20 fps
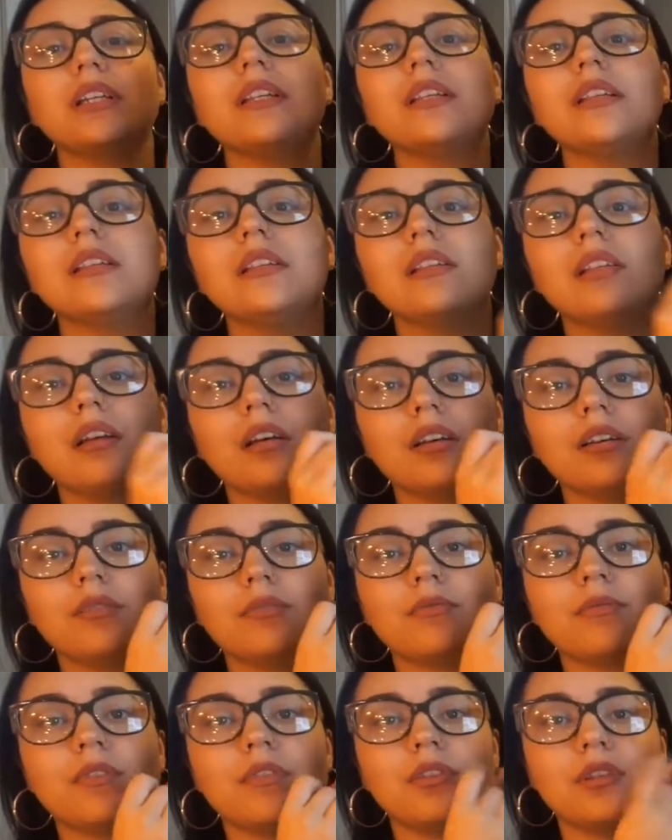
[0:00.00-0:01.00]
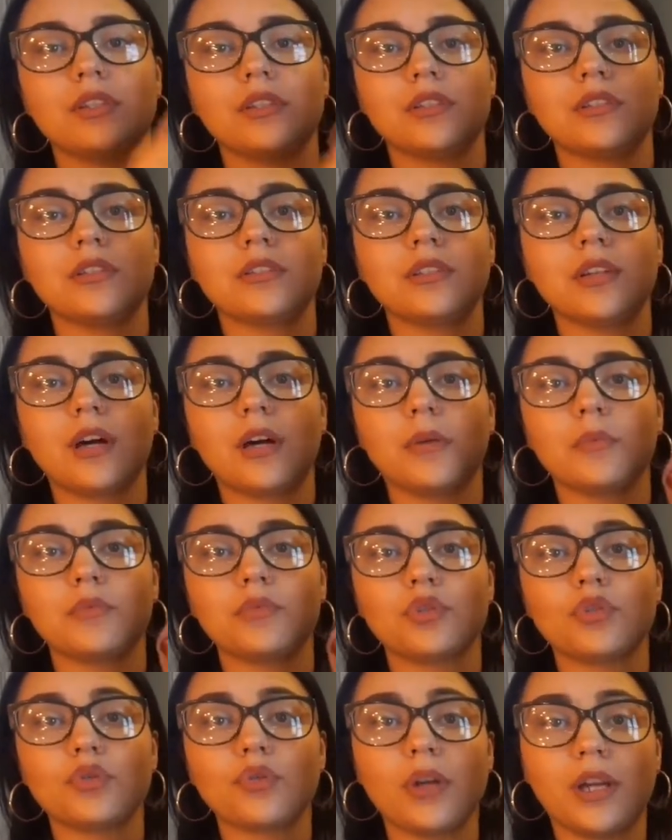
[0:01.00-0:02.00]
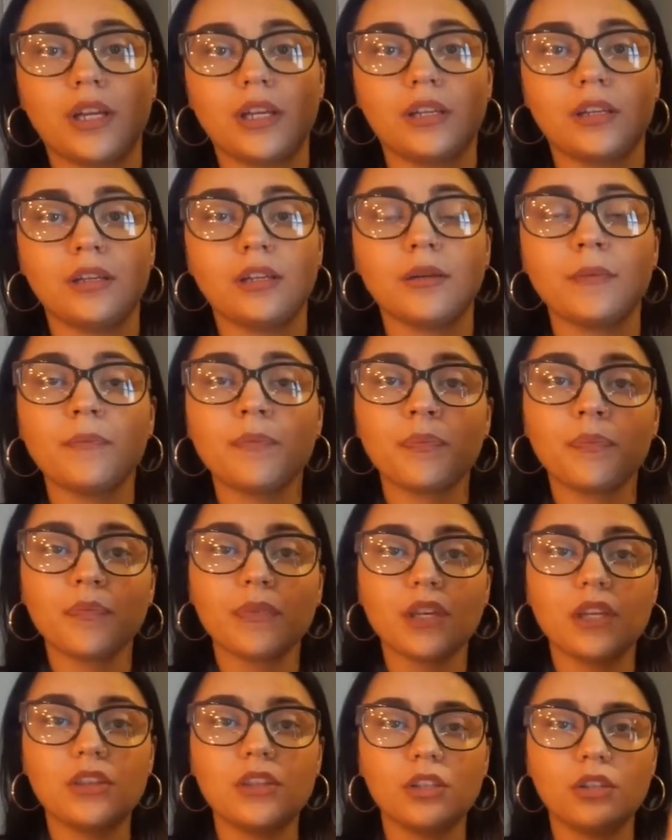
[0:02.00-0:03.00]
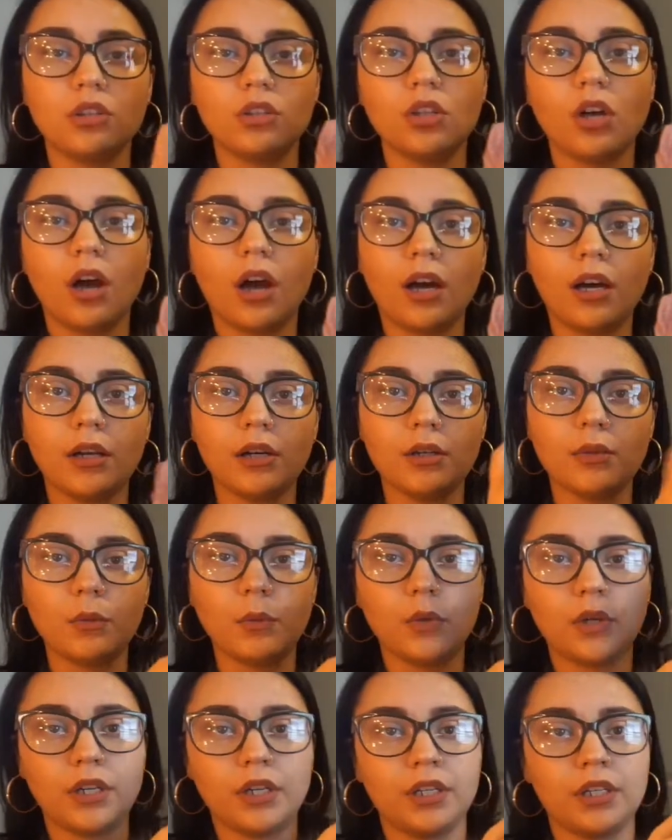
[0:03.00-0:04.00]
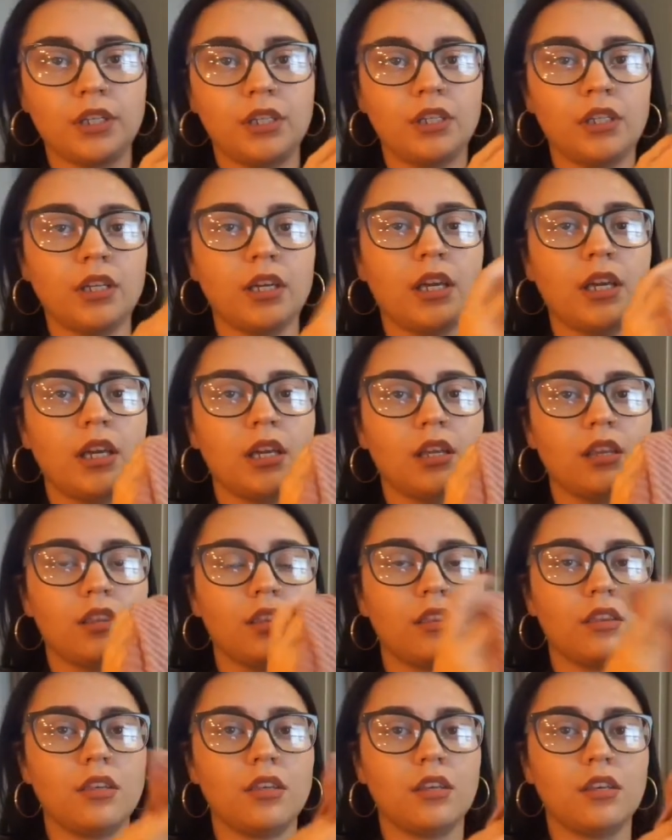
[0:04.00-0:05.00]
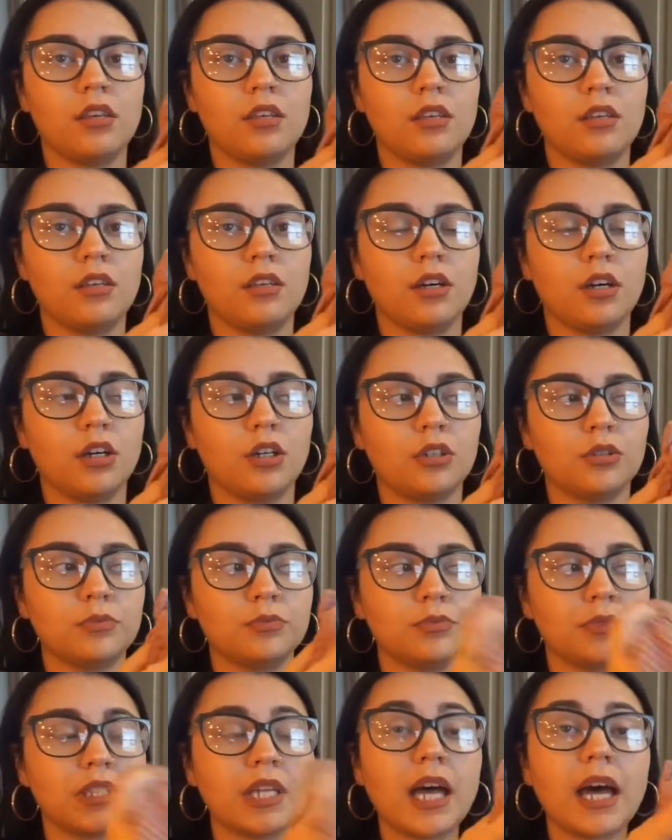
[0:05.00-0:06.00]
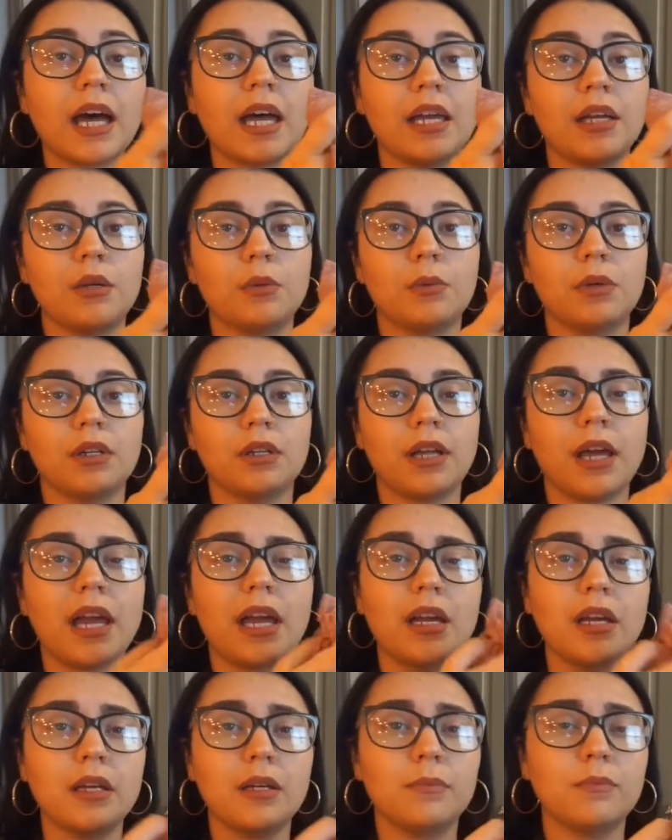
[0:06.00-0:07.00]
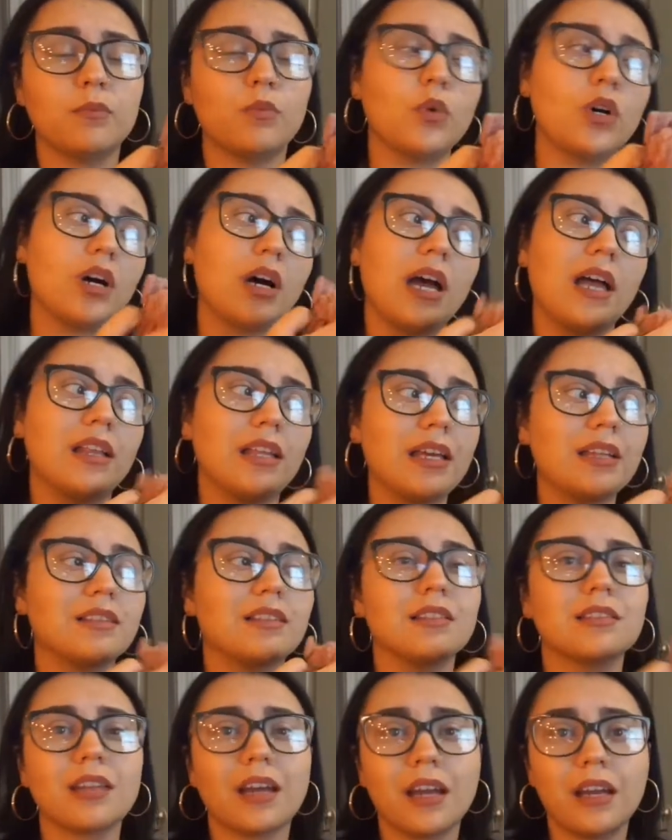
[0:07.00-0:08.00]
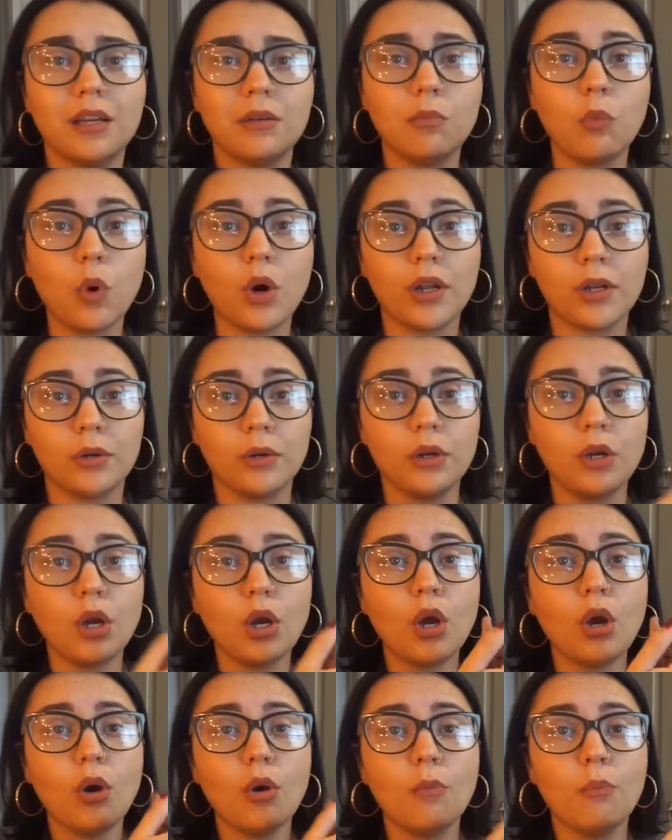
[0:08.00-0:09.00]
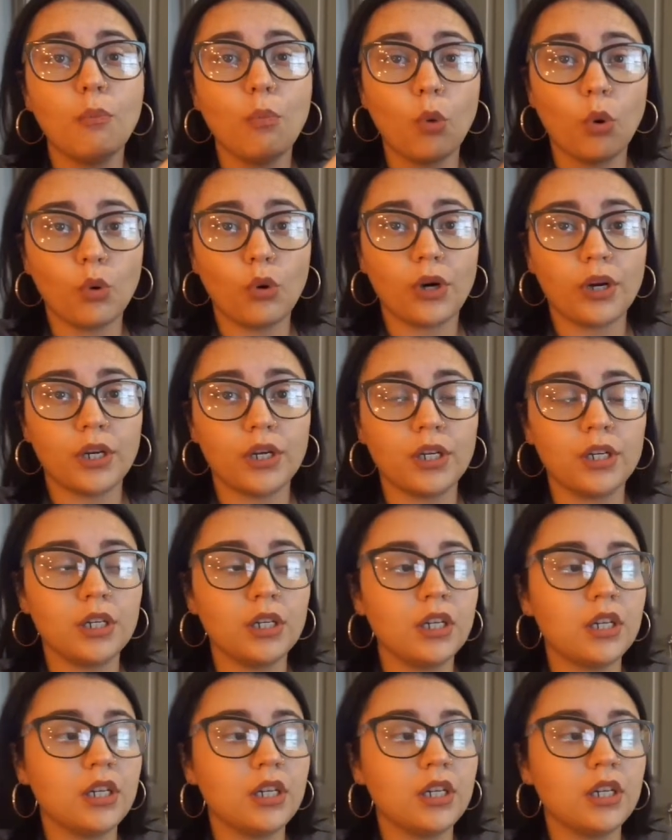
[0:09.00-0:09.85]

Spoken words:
love this trend, the knot one and the tied one. I like the tied one more,